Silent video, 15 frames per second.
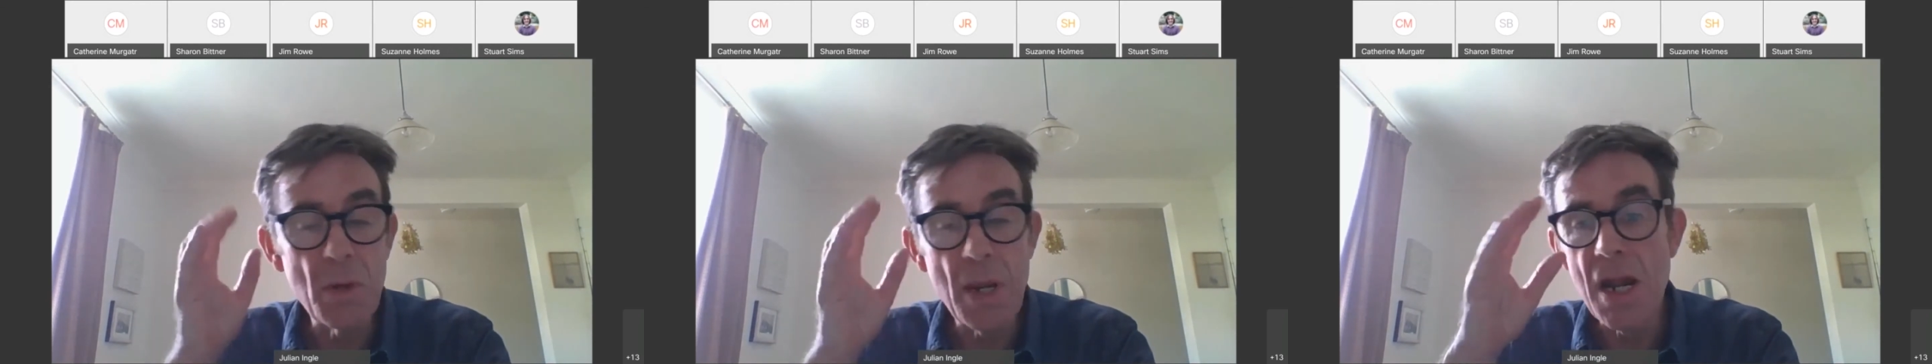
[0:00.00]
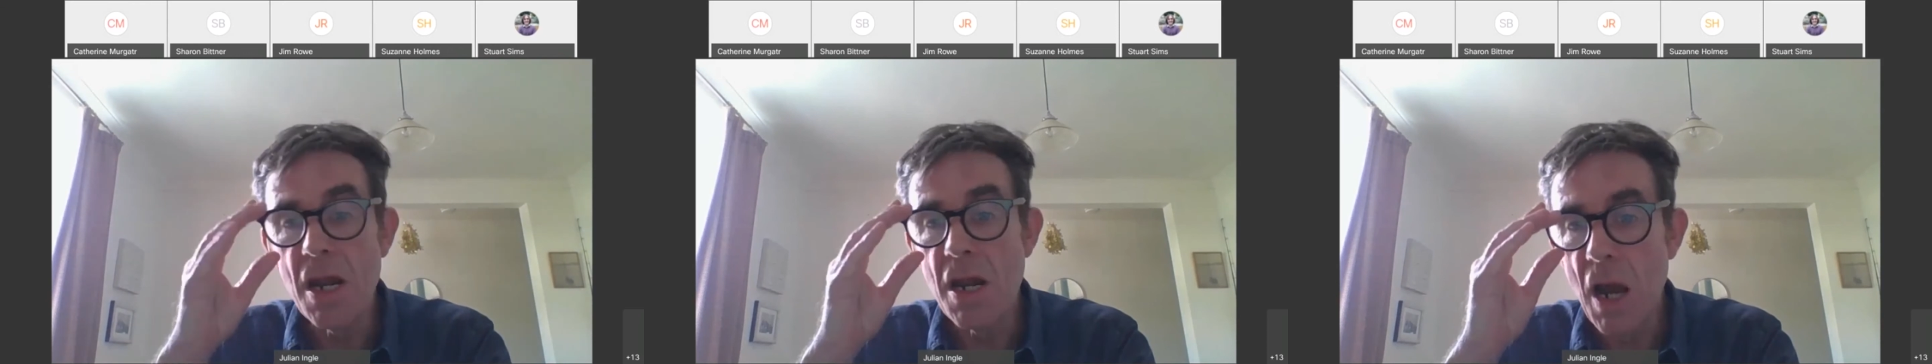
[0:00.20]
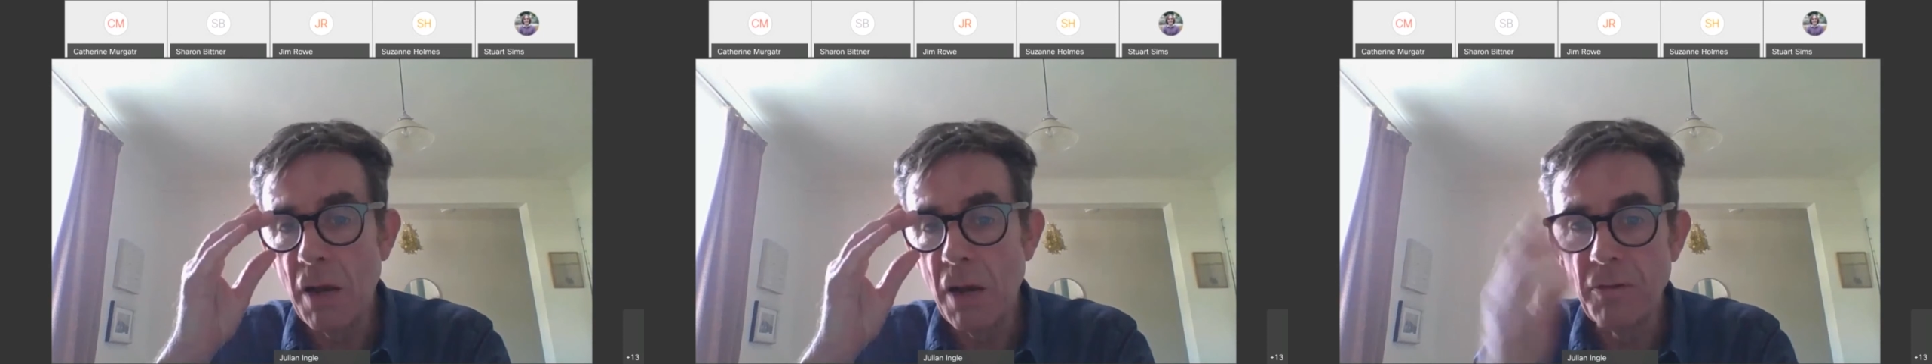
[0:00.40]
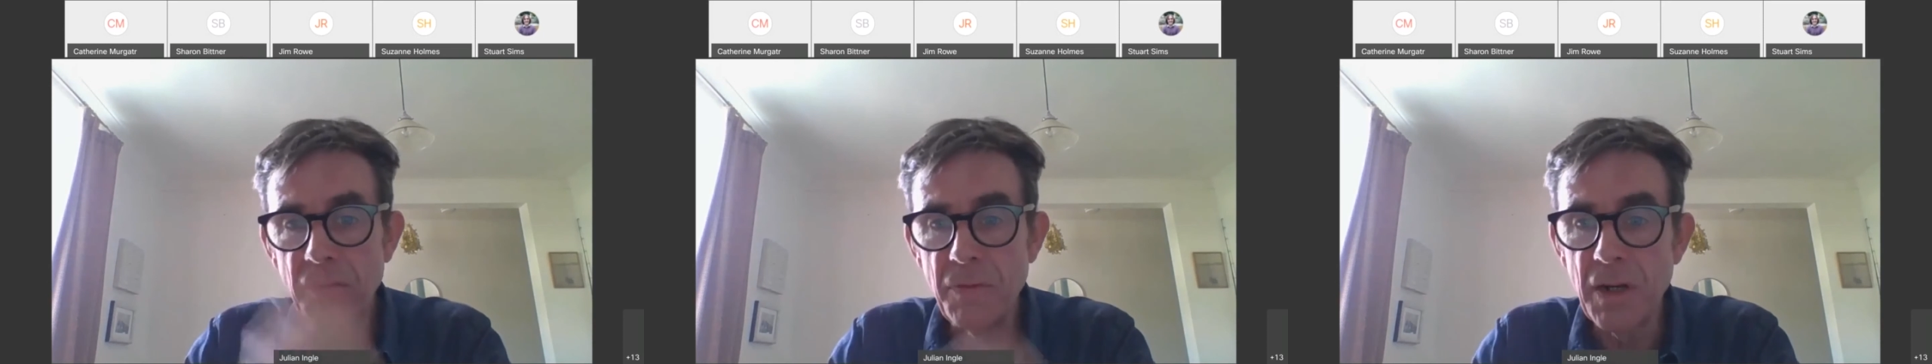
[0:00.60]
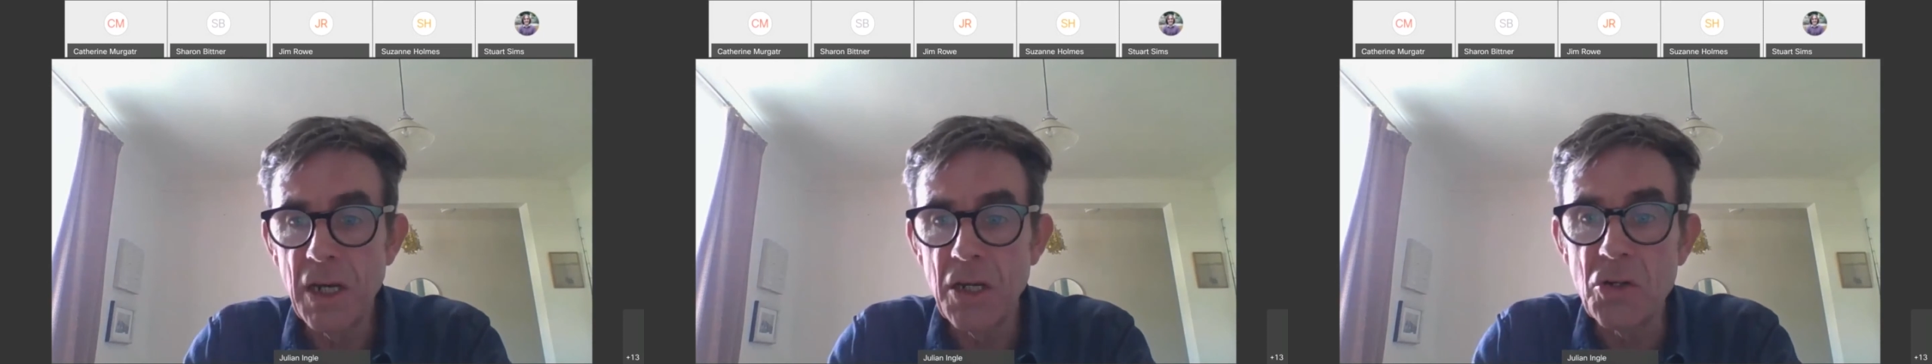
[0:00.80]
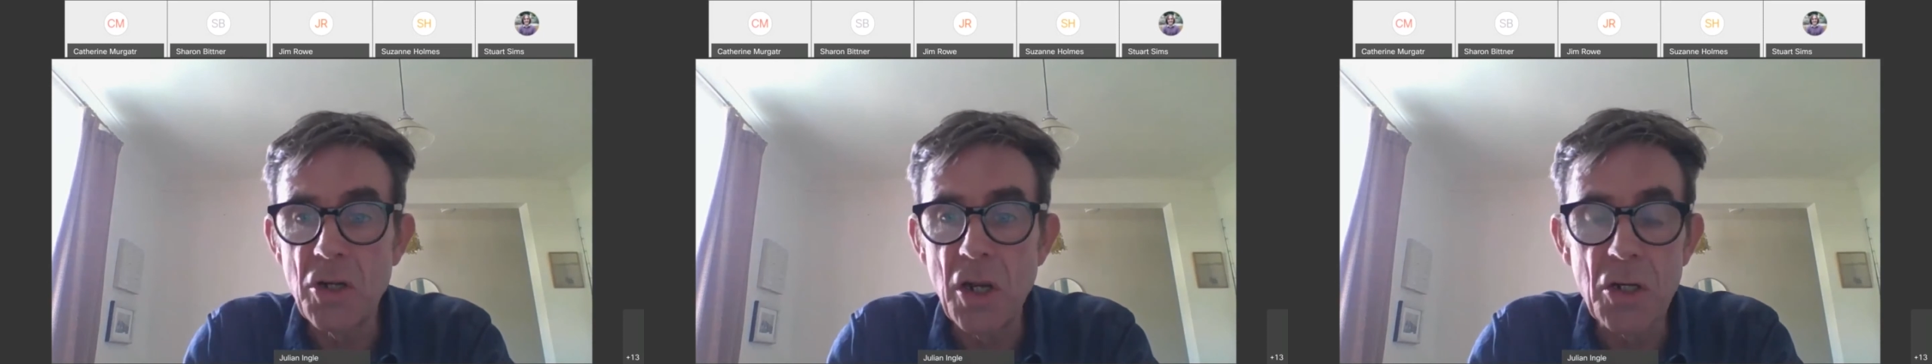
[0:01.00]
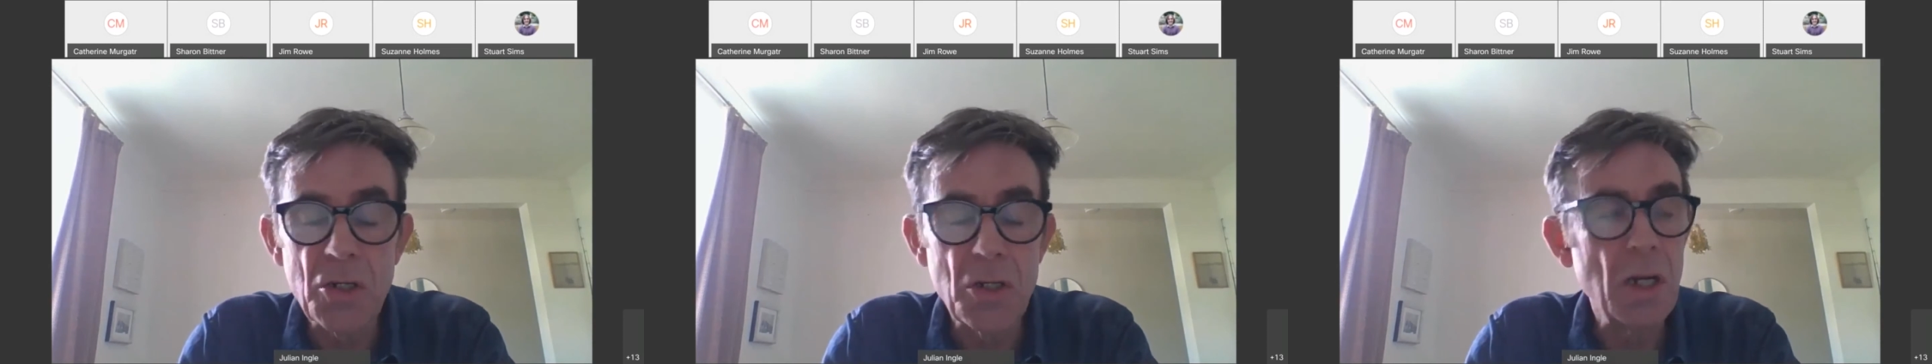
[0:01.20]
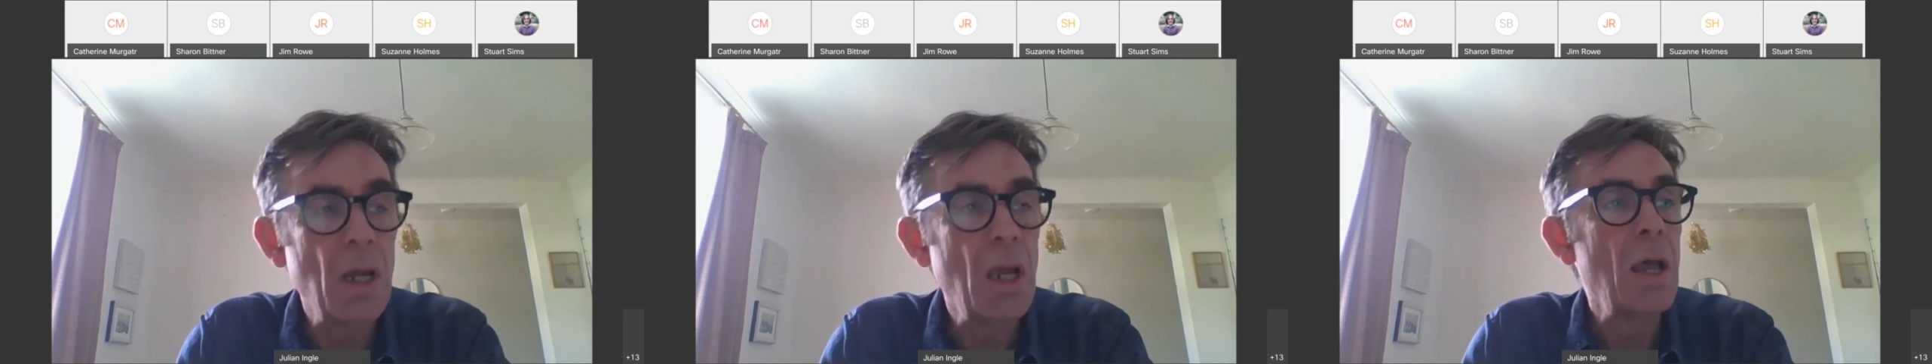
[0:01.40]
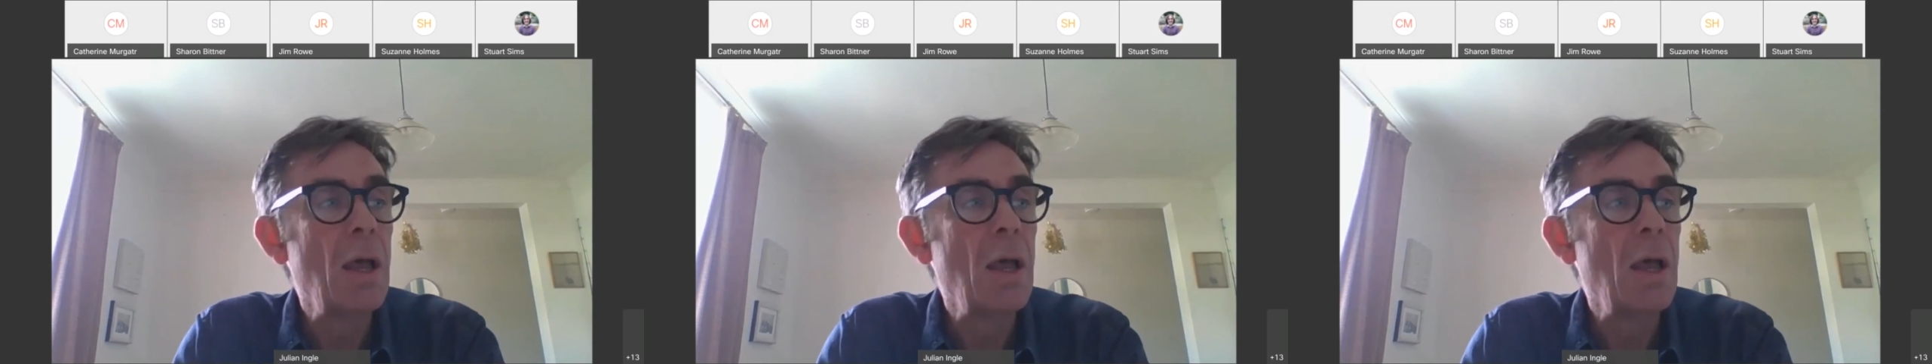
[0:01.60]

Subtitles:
enough of an introduction.